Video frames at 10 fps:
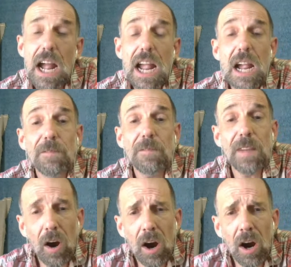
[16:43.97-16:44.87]
If they
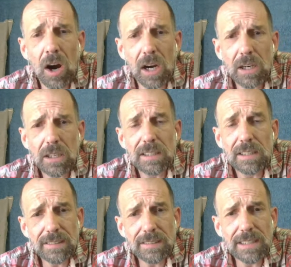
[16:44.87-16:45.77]
are...
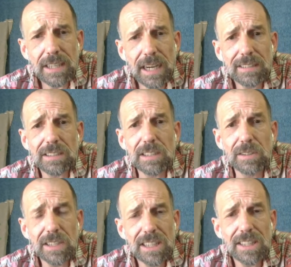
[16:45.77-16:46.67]
Listen, guys, you
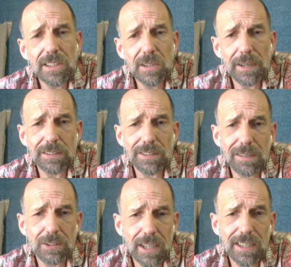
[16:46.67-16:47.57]
need to do a better job
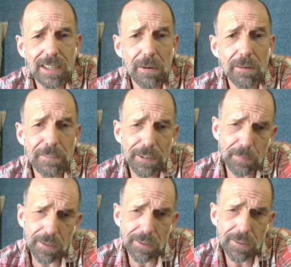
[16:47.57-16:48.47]
of sharing them on
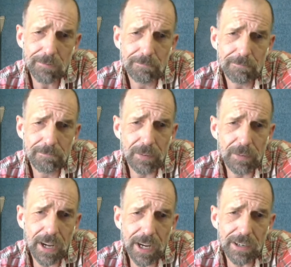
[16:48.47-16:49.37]
Facebook.
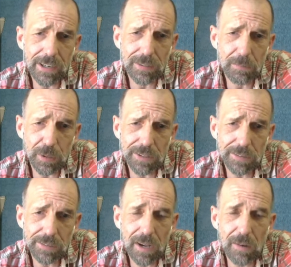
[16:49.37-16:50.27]
Okay, IRS
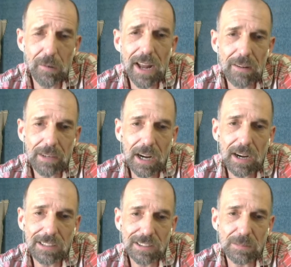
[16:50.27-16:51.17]
employees? I want every
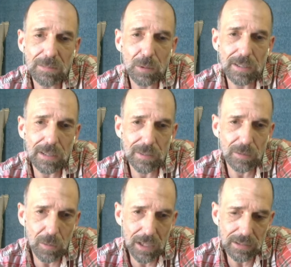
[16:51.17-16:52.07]
IRS employee out
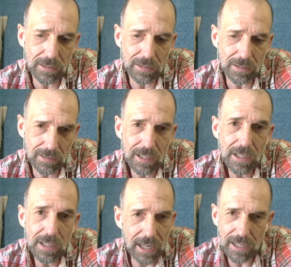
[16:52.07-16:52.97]
there watching this.
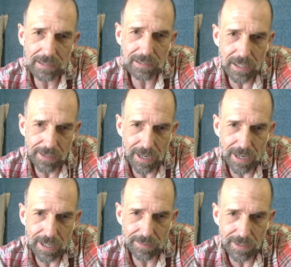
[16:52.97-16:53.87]
NSA, you
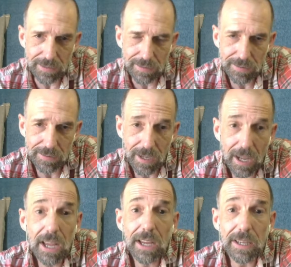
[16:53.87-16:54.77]
guys, too.
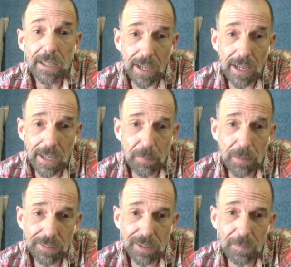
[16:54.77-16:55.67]
Get your
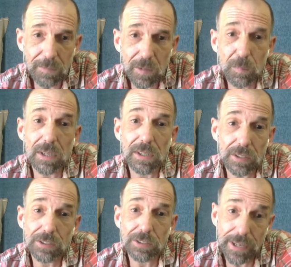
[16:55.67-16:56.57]
butts on Facebook and
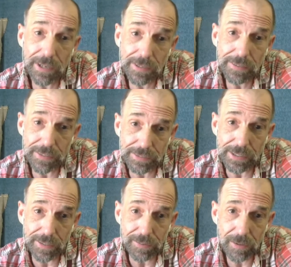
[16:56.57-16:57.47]
start sharing this
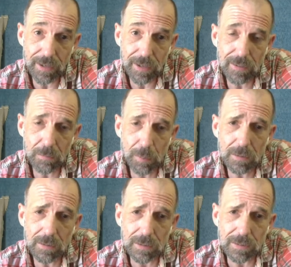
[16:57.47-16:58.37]
shit. Okay, it's important.